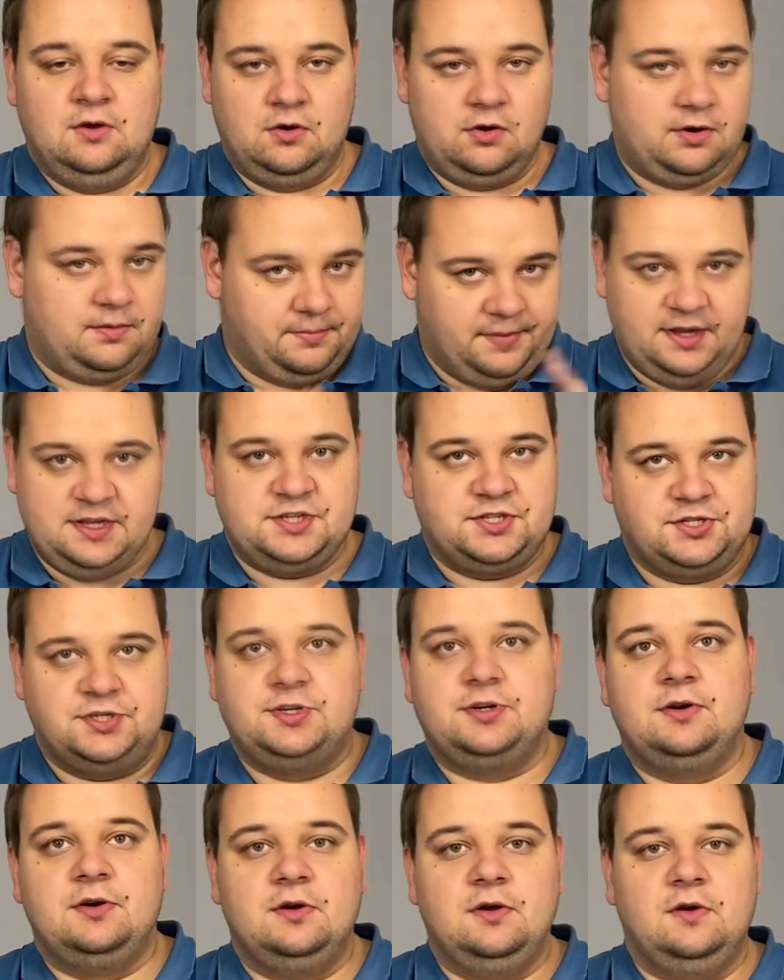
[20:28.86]
or
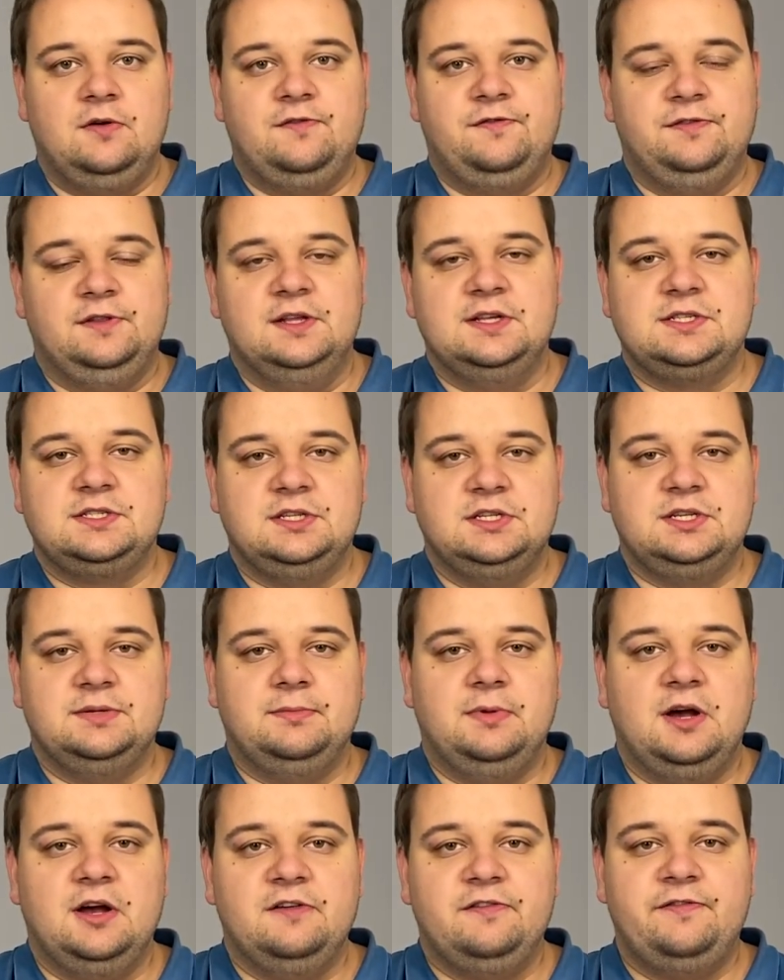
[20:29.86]
mixture of listed
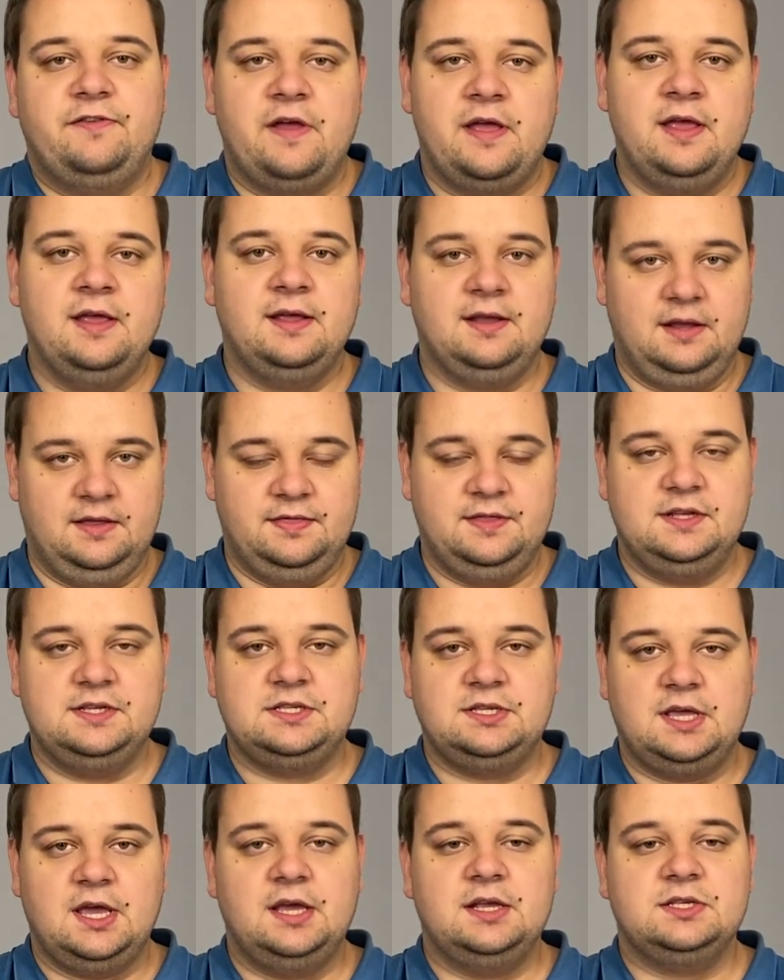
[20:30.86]
above. In
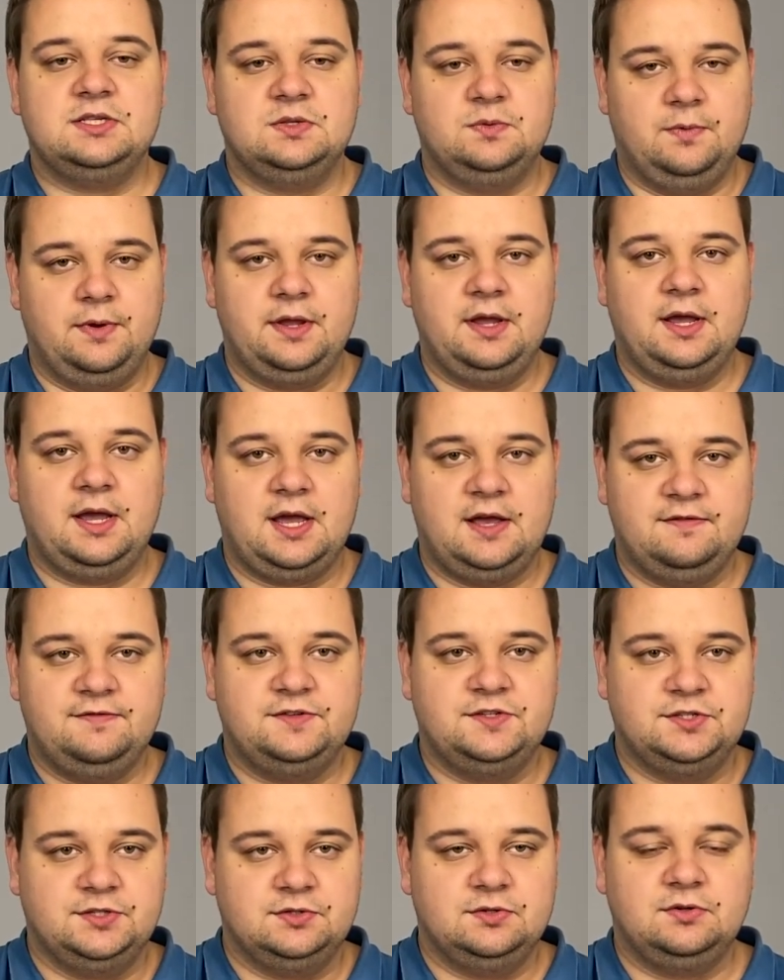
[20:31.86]
this case, we
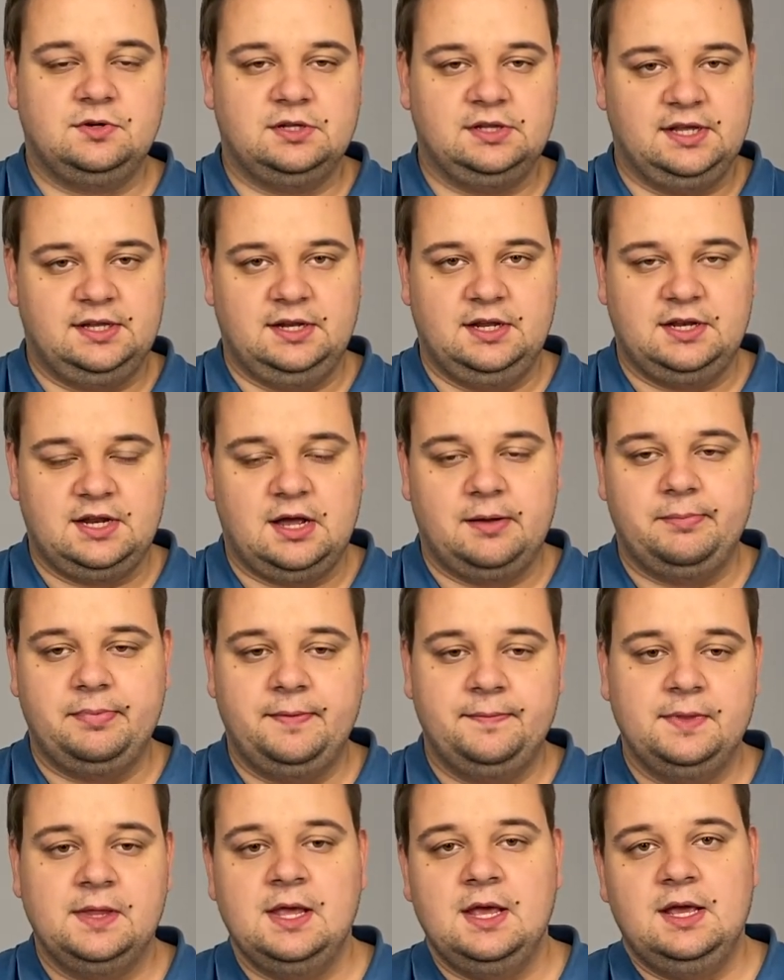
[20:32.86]
have to clean it
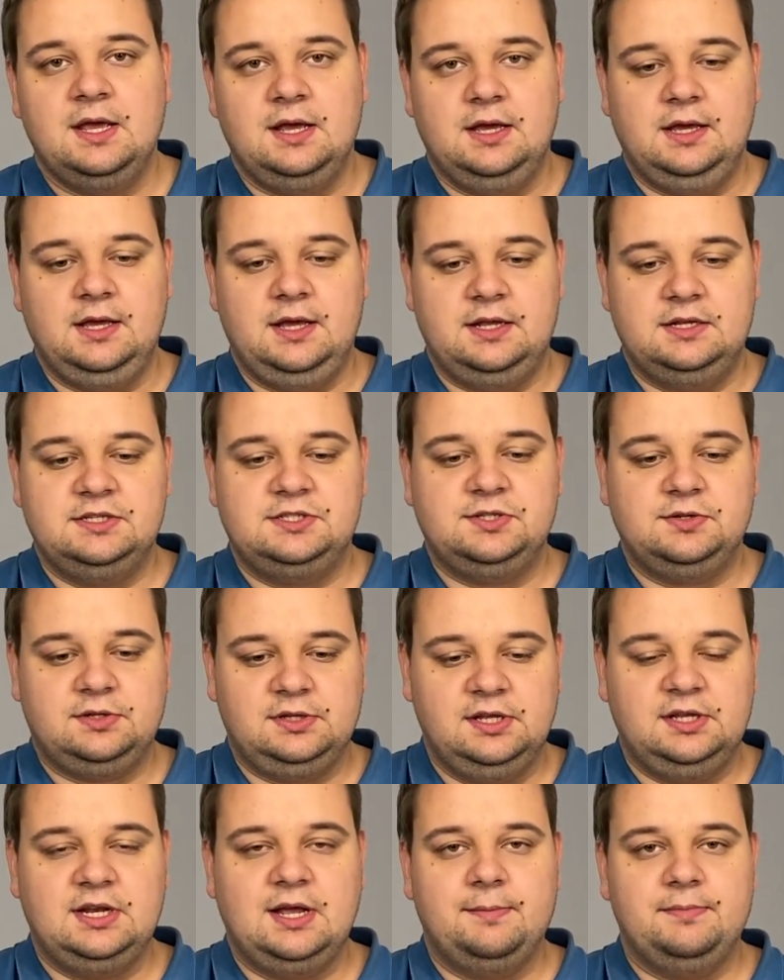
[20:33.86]
up. And to
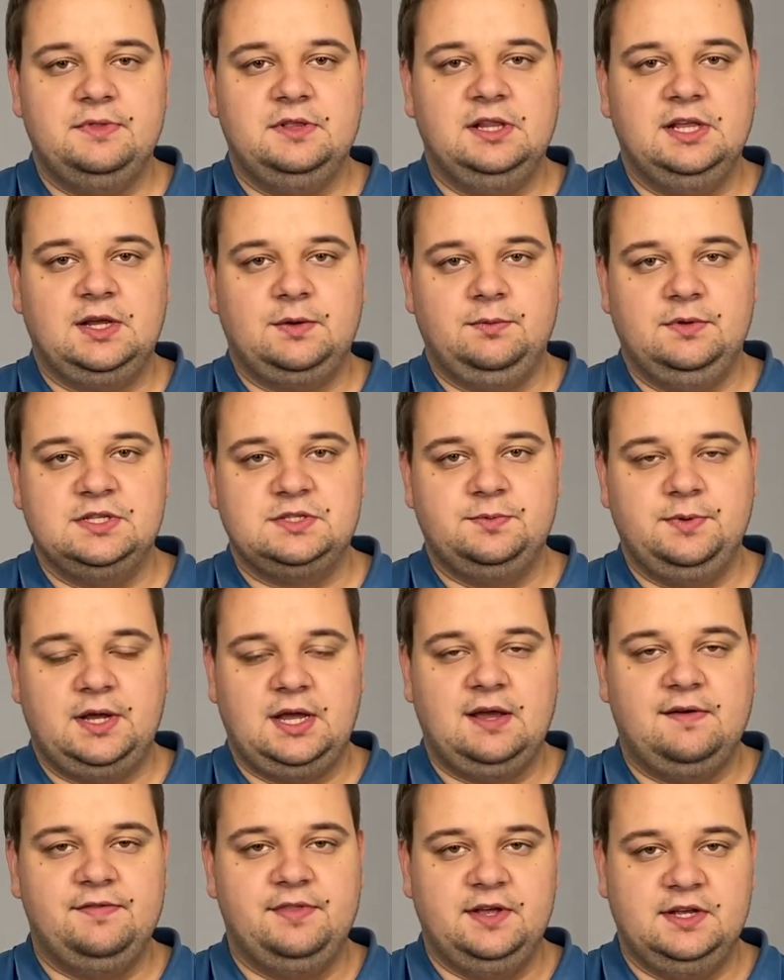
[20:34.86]
clean up the liquids, we
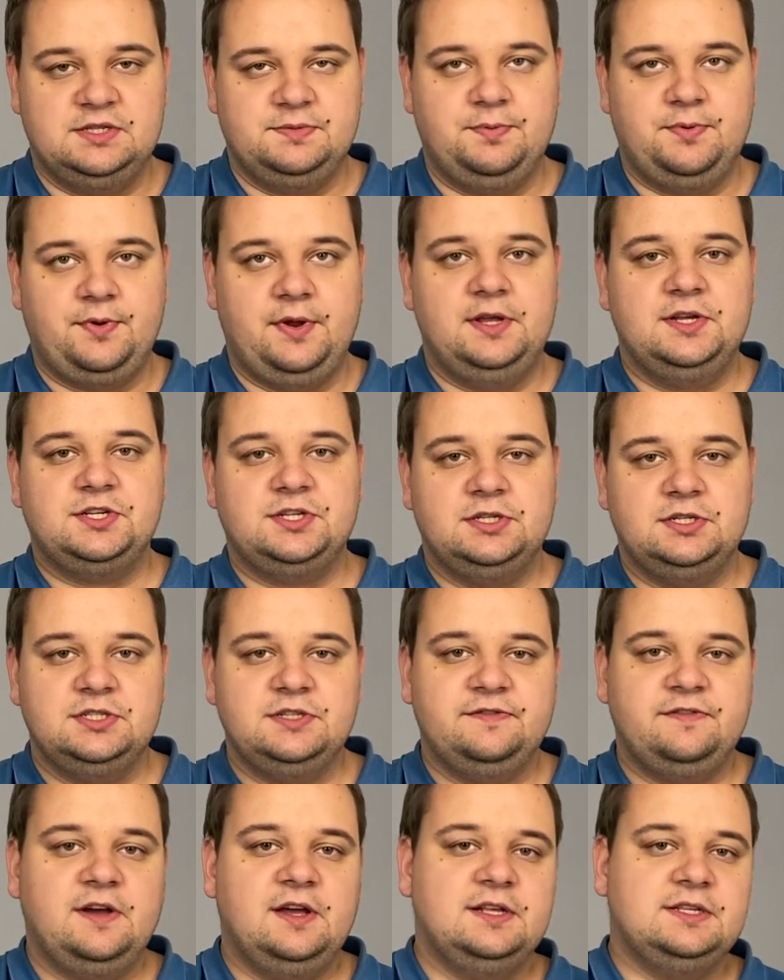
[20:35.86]
have the aspiration
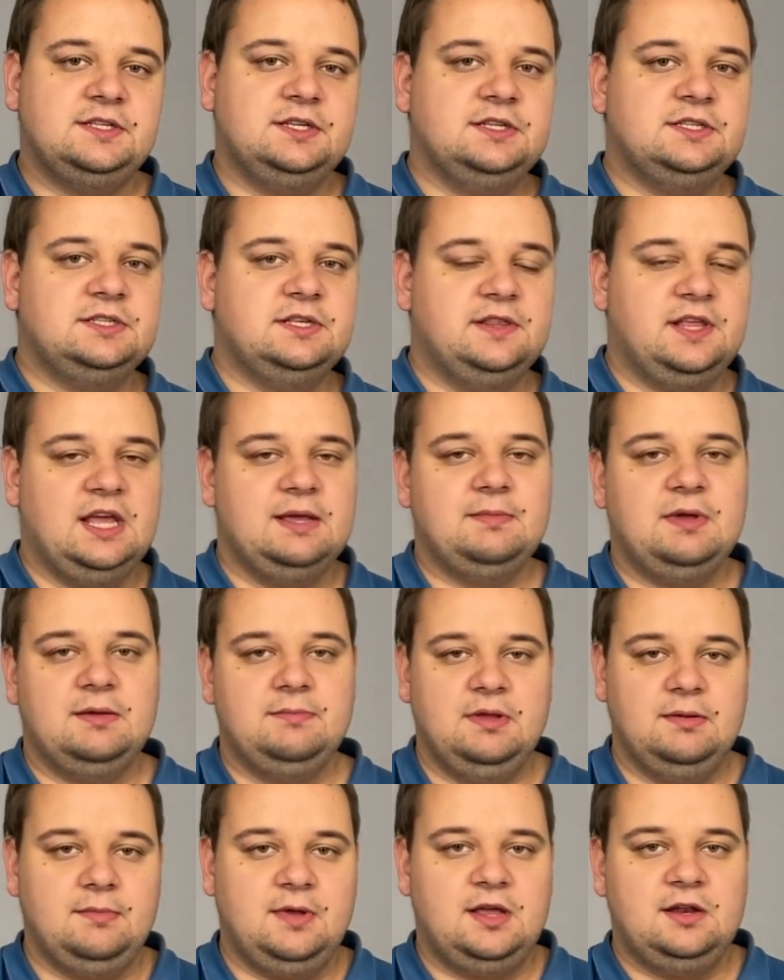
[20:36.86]
devices. They may
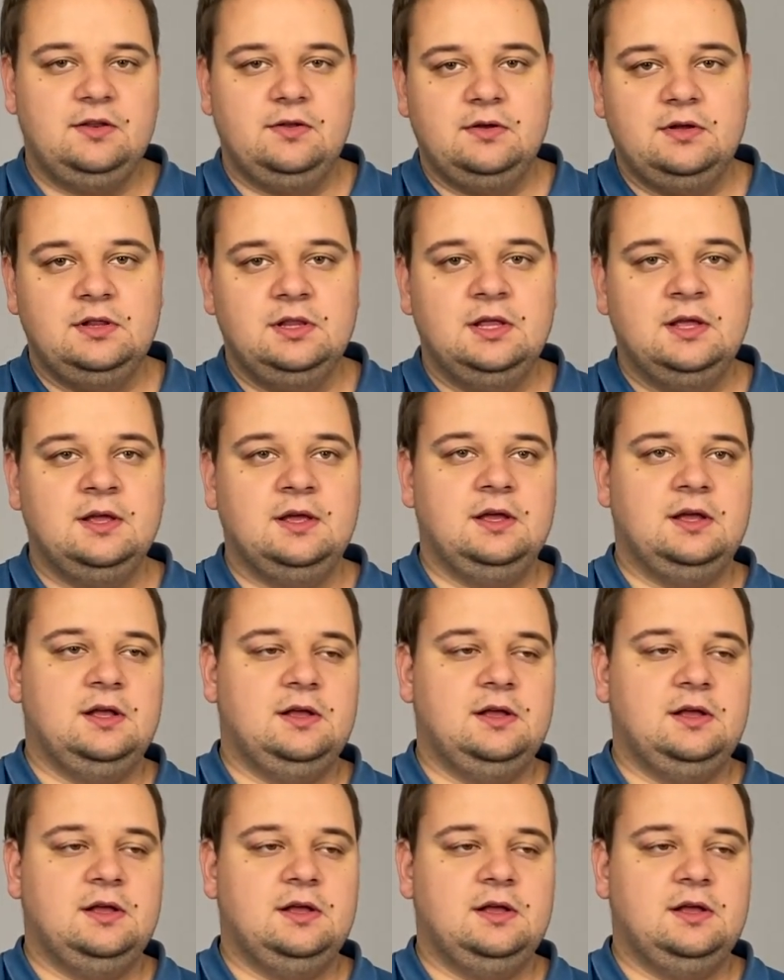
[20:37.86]
be manual,